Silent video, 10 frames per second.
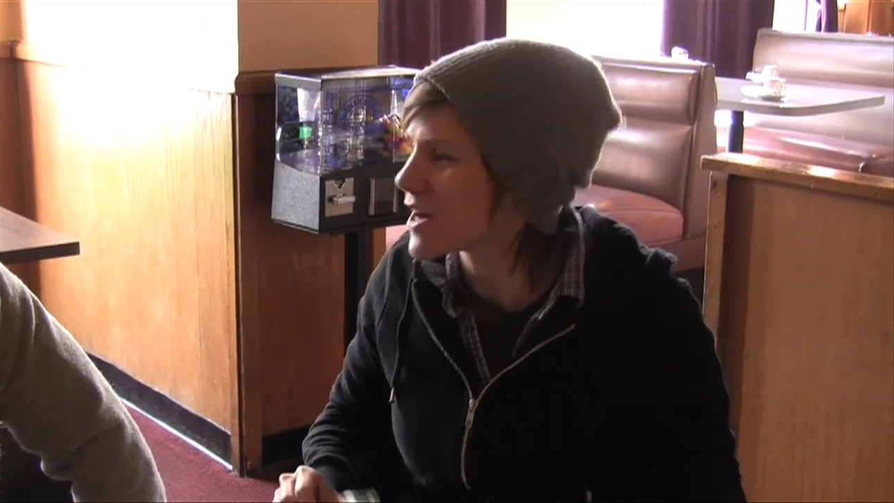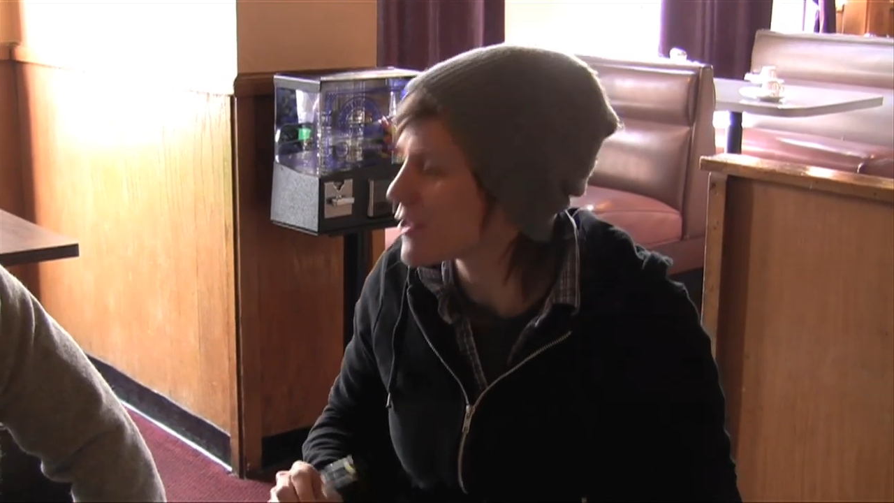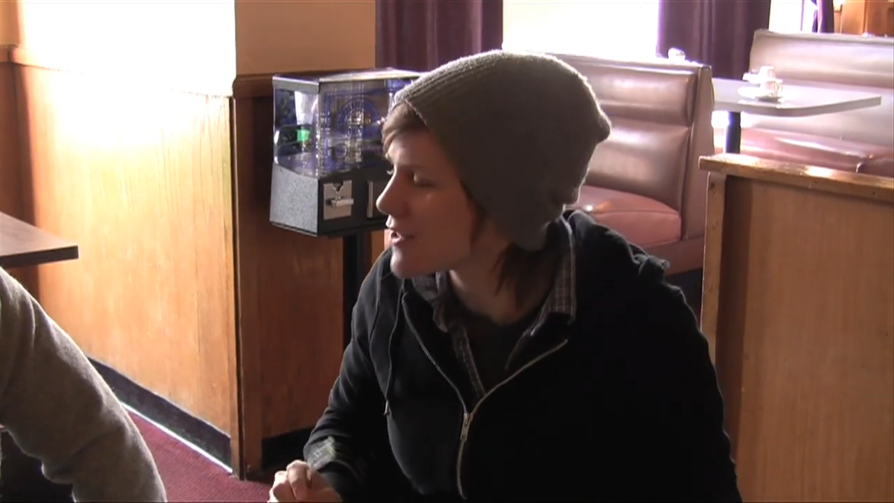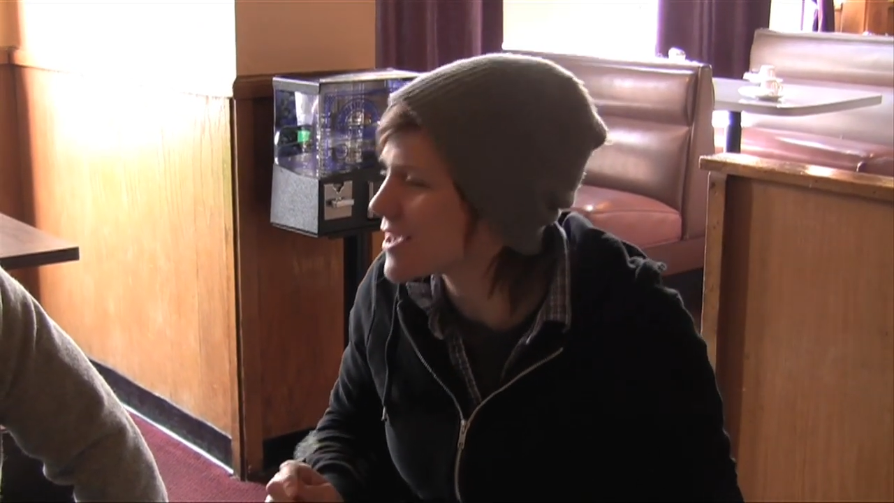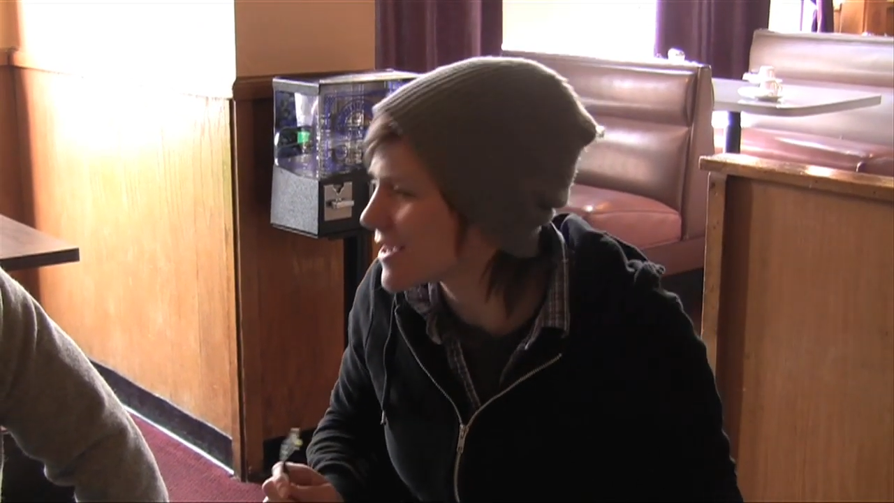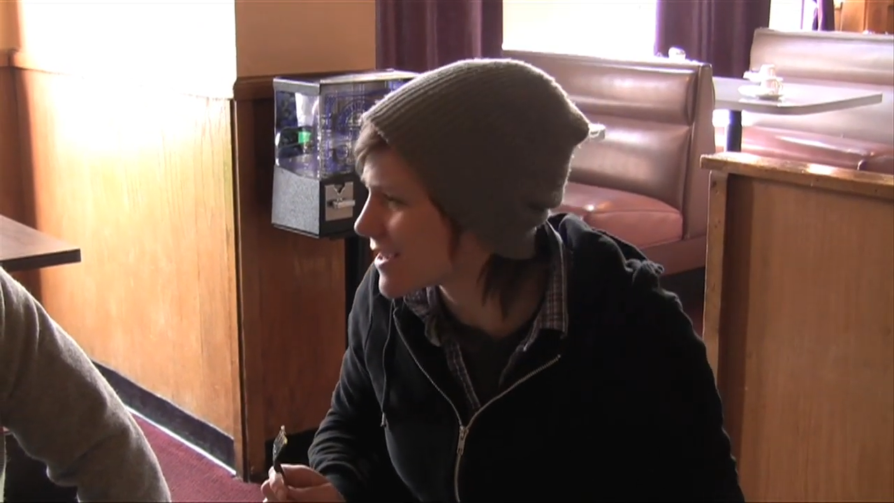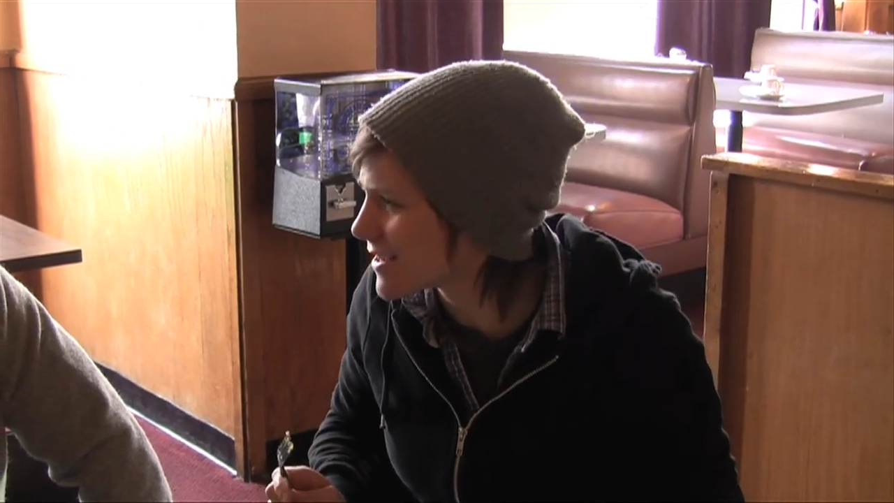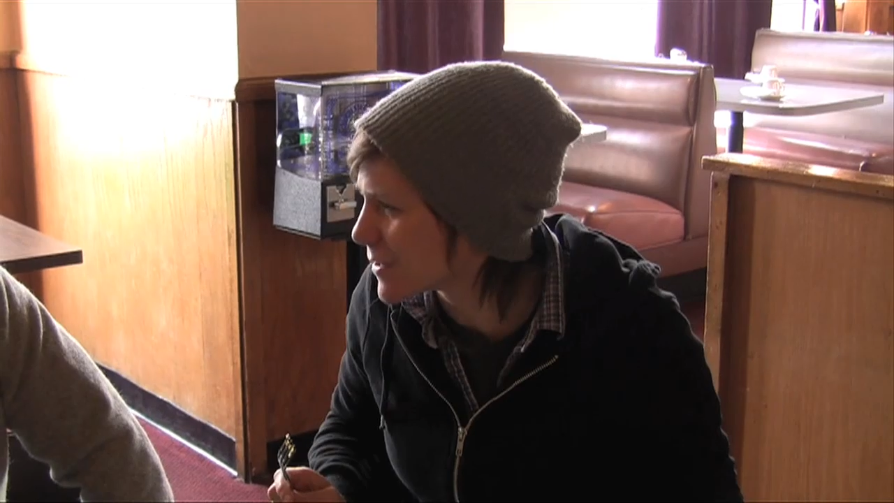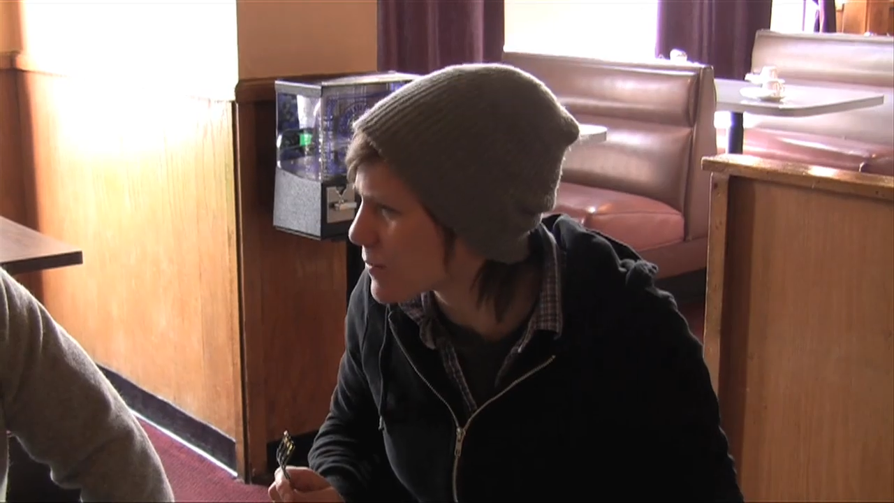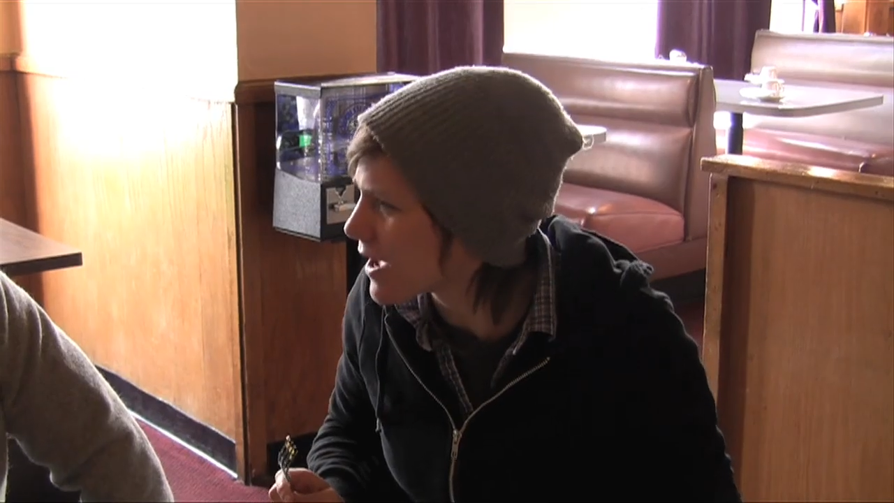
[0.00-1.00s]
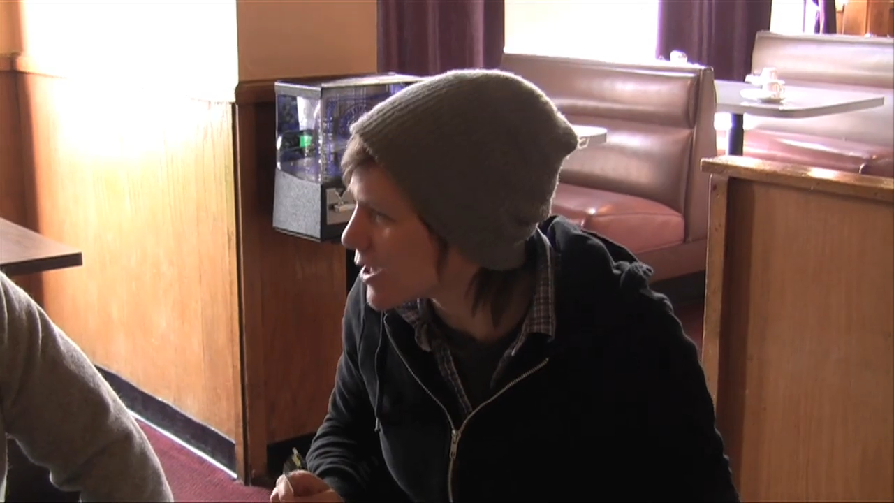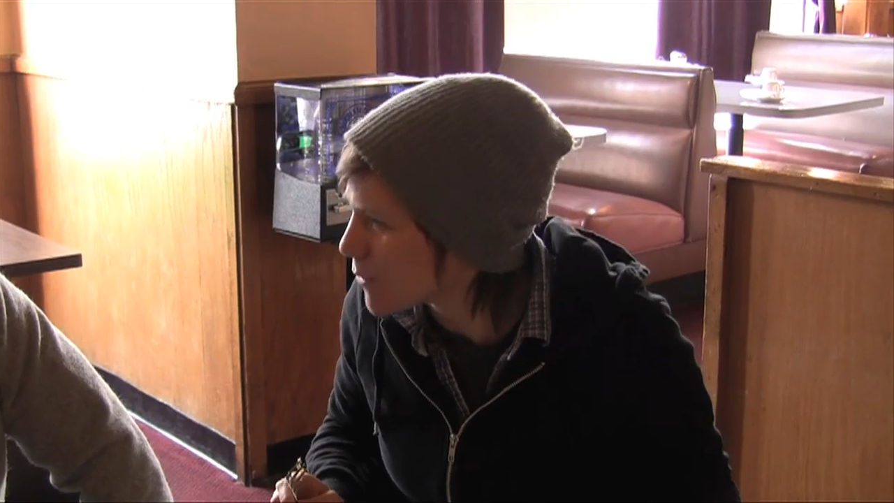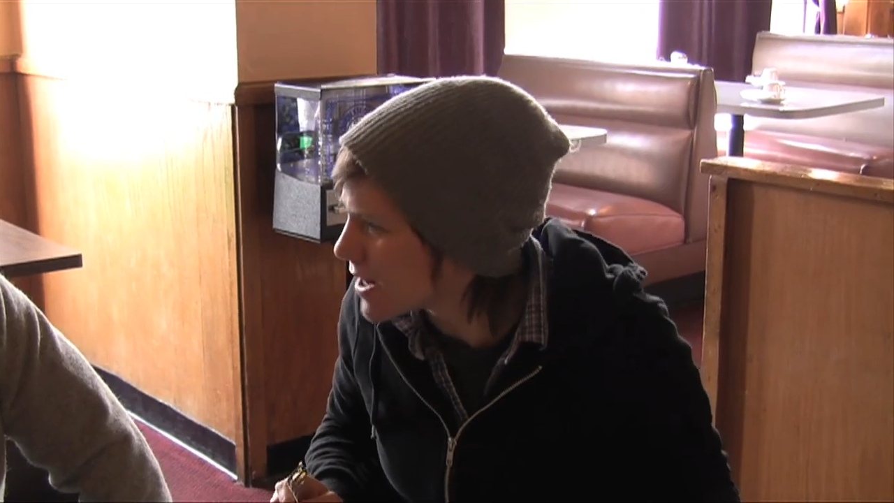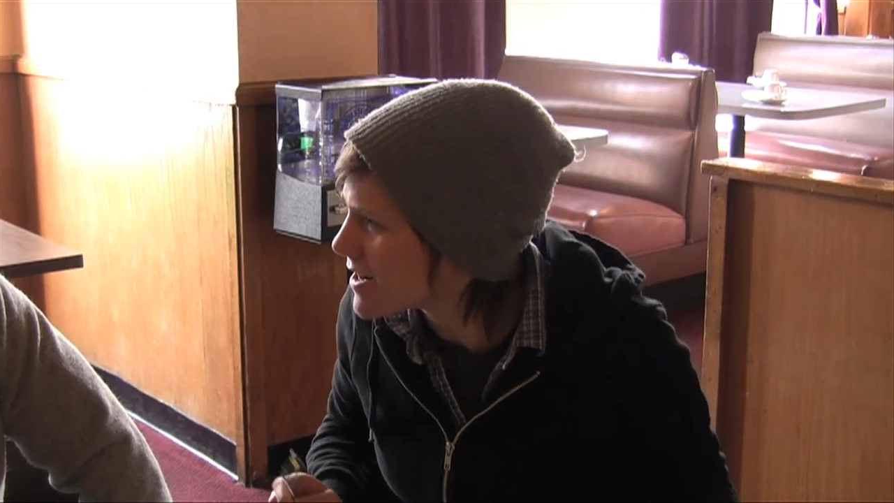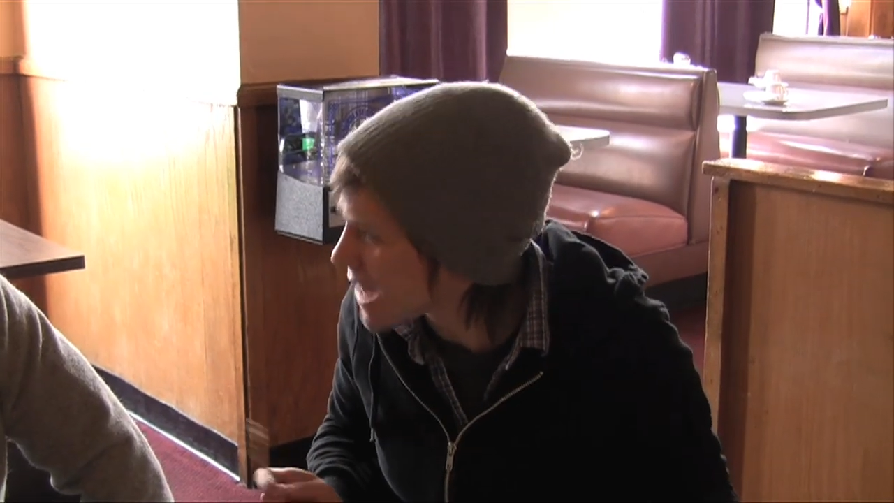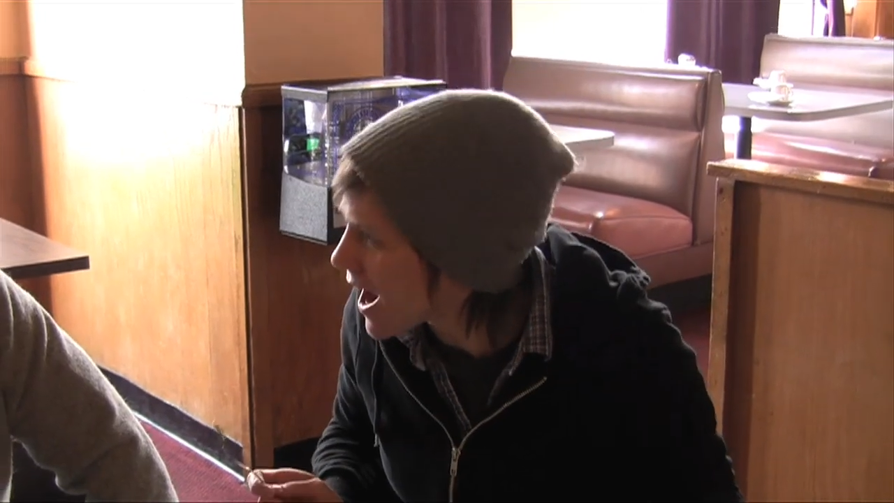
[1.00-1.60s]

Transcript: but I think it probably went